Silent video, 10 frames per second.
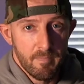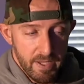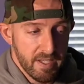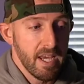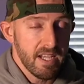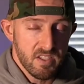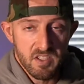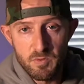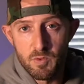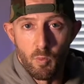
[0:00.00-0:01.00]
And yes,
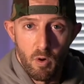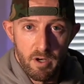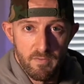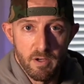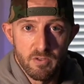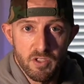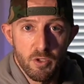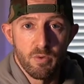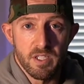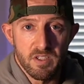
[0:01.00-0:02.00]
this was one of those
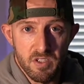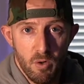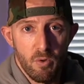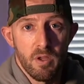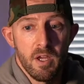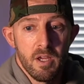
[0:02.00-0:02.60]
2 that sold.